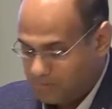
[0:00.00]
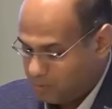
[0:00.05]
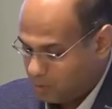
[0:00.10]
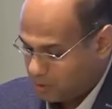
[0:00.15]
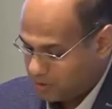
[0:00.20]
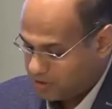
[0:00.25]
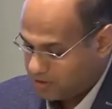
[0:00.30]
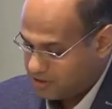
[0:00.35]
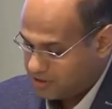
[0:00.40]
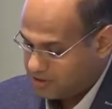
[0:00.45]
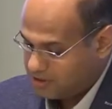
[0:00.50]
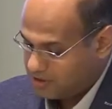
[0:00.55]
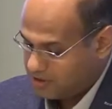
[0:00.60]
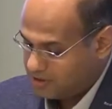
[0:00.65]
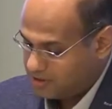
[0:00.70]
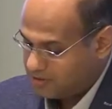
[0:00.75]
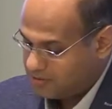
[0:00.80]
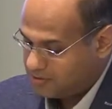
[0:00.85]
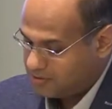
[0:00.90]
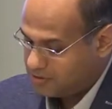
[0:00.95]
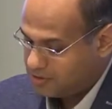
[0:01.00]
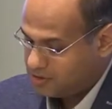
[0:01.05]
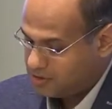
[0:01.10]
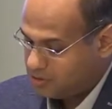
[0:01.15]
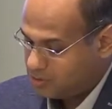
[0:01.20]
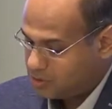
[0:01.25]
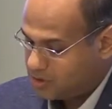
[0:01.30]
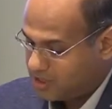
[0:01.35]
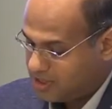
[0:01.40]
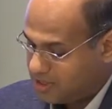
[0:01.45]
important
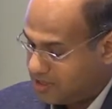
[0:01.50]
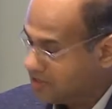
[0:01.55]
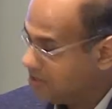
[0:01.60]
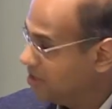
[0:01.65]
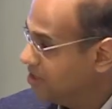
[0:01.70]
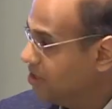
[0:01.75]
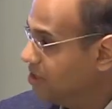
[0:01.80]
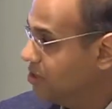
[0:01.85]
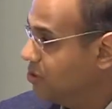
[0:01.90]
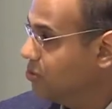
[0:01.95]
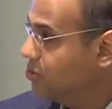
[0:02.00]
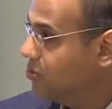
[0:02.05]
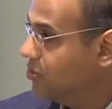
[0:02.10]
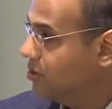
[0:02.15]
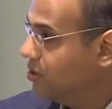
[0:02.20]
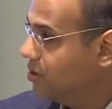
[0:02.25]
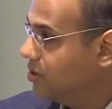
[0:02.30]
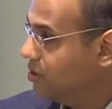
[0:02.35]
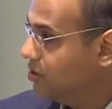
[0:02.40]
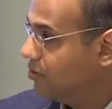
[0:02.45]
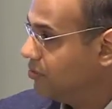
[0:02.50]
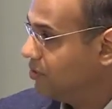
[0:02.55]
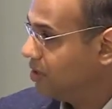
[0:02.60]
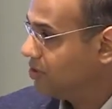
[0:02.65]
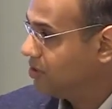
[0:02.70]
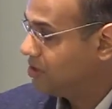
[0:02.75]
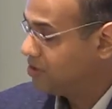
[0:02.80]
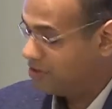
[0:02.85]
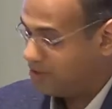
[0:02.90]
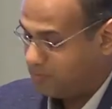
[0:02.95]
UK and EU
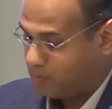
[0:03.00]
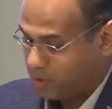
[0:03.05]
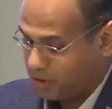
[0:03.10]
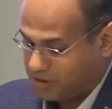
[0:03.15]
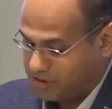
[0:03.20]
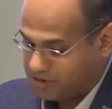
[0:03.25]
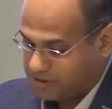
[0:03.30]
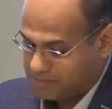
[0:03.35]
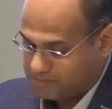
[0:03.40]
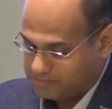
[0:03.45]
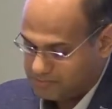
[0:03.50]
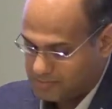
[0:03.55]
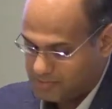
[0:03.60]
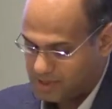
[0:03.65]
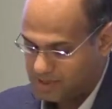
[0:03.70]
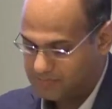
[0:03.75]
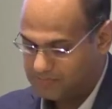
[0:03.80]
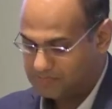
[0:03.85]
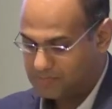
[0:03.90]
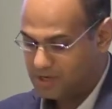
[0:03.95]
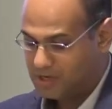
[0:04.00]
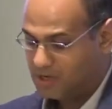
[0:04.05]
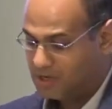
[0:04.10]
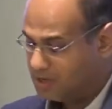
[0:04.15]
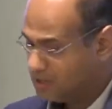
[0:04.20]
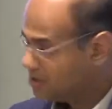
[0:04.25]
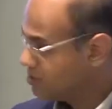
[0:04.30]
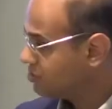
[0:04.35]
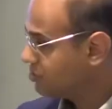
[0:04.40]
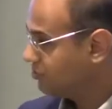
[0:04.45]
regulatory bodies. Okay.
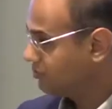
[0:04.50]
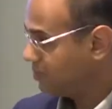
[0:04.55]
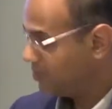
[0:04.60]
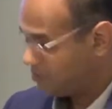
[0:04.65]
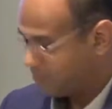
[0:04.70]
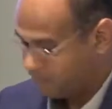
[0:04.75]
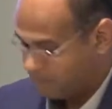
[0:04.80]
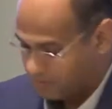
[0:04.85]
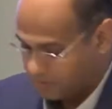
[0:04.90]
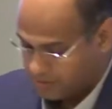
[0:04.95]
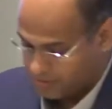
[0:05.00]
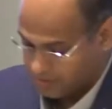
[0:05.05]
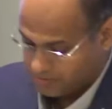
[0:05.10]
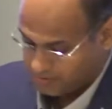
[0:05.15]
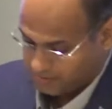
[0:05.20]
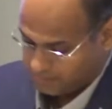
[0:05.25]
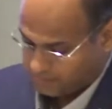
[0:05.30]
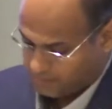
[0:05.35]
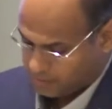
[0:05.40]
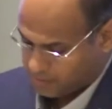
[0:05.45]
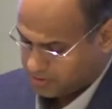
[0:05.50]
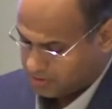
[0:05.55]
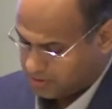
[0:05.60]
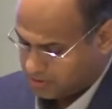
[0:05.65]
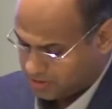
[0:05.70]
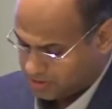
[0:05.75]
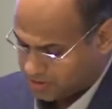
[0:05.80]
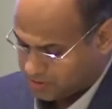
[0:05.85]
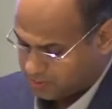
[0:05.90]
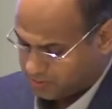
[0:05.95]
So we look forward to
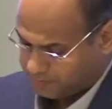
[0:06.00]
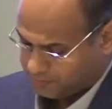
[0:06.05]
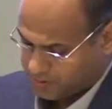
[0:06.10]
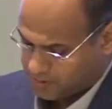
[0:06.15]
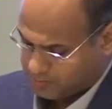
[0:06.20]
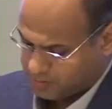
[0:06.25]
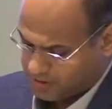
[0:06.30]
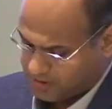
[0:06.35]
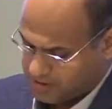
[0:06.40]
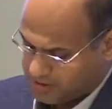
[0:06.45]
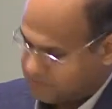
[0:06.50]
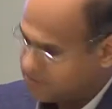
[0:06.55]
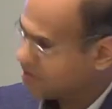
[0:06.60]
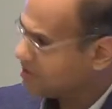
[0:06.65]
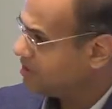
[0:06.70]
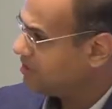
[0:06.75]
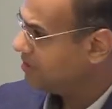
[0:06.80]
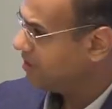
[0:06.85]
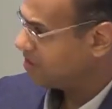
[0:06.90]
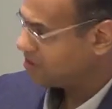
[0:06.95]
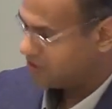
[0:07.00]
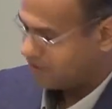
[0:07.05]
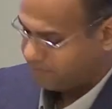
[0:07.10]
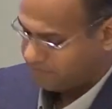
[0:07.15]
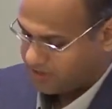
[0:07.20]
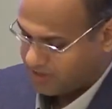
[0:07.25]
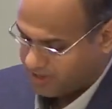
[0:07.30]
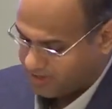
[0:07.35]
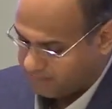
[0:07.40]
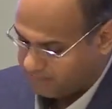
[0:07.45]
hearing his perspectives. Next
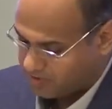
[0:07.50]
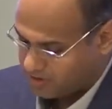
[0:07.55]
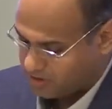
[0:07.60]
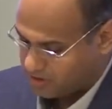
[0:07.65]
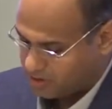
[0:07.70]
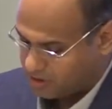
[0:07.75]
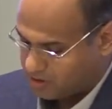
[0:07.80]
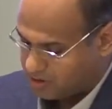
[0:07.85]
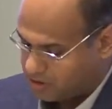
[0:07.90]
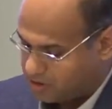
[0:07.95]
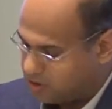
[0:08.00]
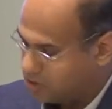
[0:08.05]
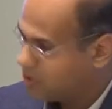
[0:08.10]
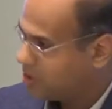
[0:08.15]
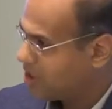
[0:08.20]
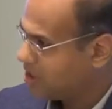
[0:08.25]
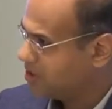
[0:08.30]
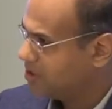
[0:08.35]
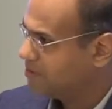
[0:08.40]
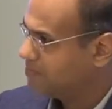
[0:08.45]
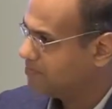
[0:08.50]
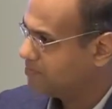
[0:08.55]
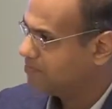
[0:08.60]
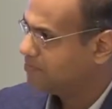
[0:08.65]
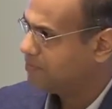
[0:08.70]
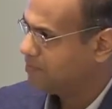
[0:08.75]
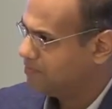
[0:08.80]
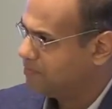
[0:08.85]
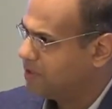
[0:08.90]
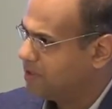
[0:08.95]
up, we have Johanna
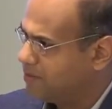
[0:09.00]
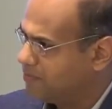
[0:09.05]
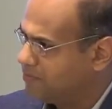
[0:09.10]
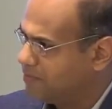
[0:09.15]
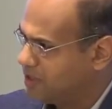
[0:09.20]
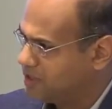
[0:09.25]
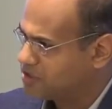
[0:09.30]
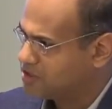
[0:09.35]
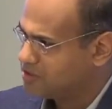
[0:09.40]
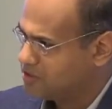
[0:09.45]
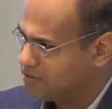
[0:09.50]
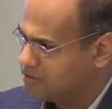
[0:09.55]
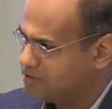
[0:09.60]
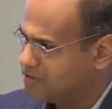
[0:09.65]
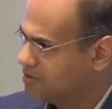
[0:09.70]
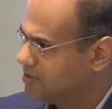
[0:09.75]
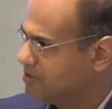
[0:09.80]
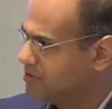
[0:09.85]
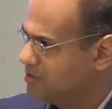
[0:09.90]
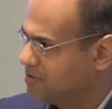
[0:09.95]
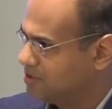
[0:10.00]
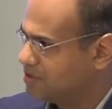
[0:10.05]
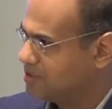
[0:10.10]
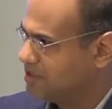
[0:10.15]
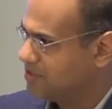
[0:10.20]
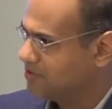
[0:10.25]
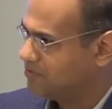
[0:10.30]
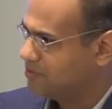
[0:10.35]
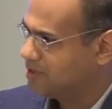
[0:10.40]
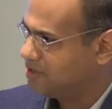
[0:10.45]
Pastor. Did I
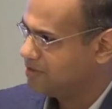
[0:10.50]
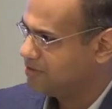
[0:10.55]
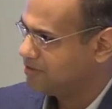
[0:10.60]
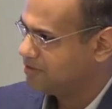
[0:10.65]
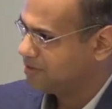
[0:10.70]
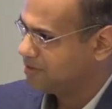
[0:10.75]
say that right?